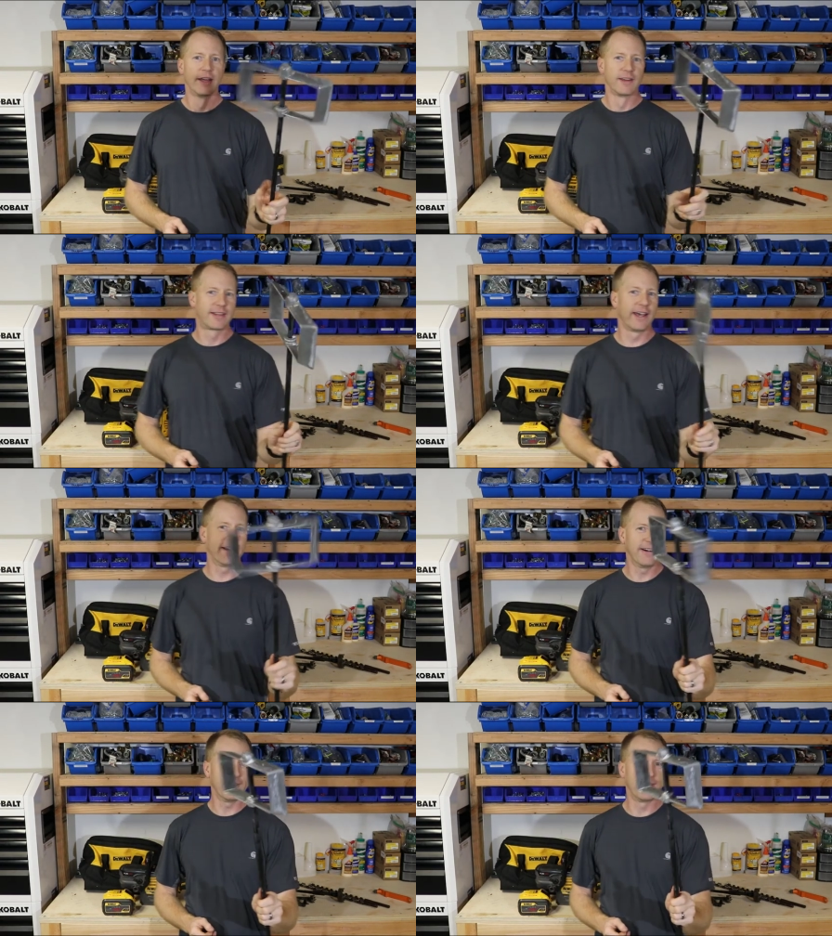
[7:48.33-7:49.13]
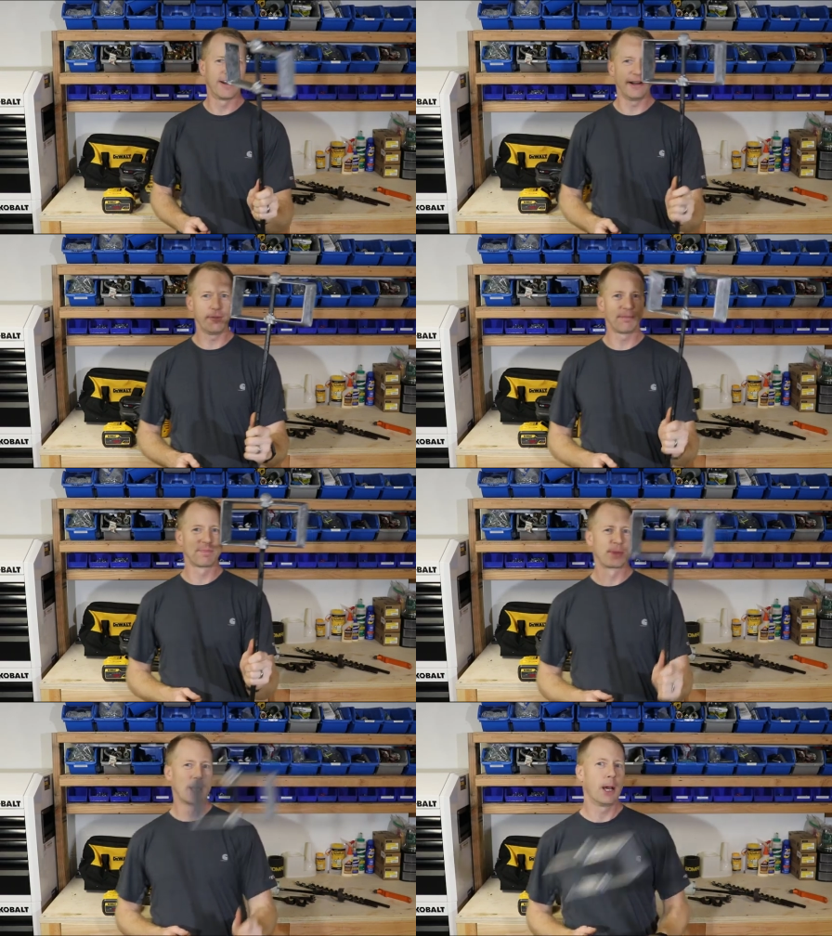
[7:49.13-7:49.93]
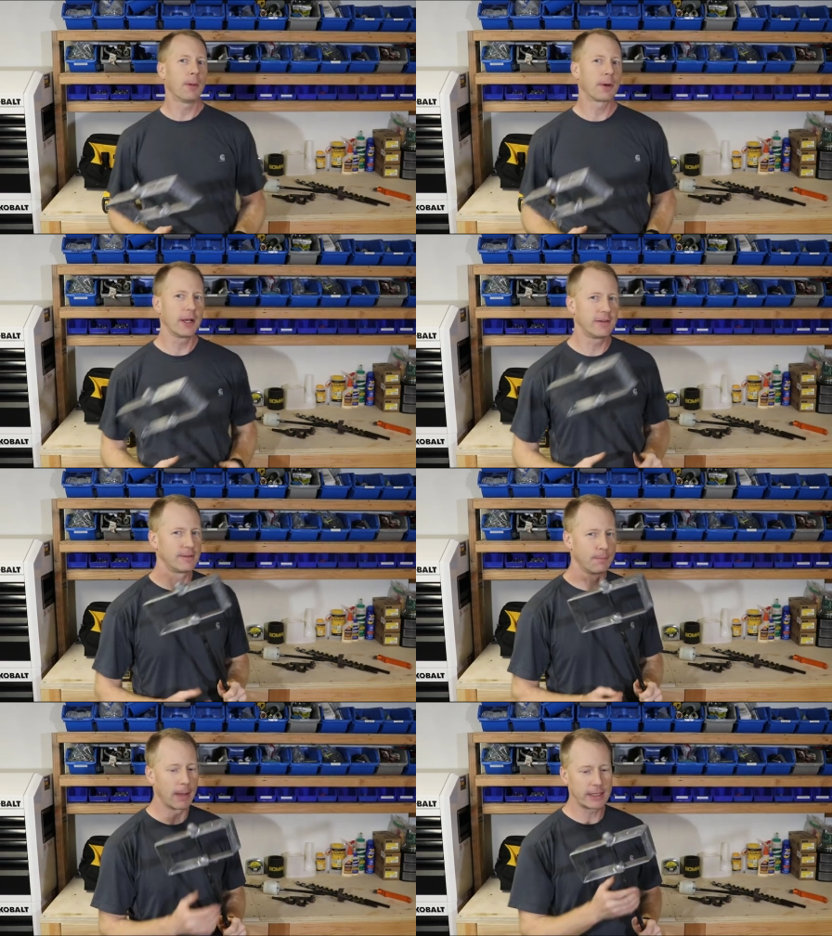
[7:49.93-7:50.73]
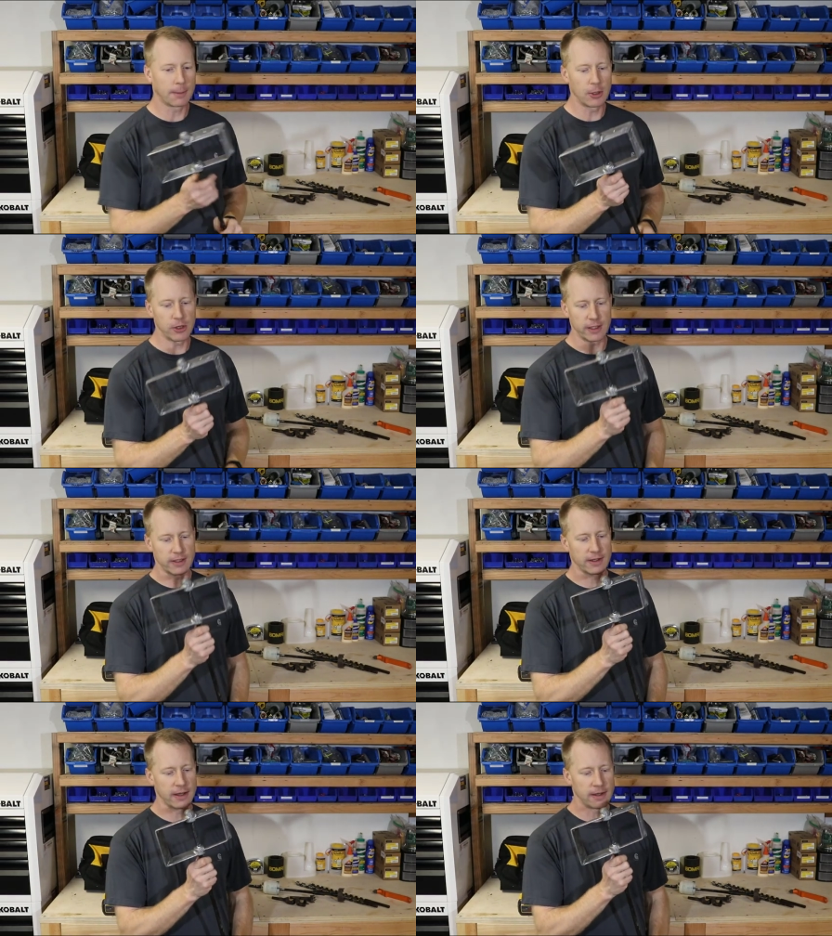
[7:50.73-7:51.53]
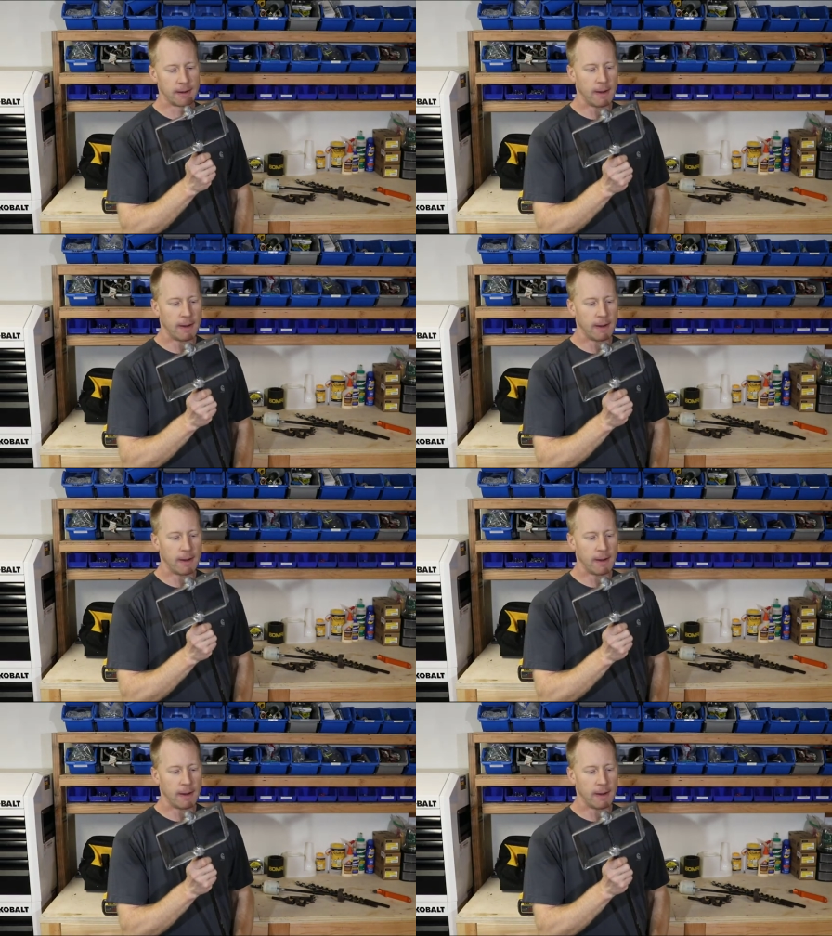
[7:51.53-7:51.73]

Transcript: So I'll probably bite the bullet and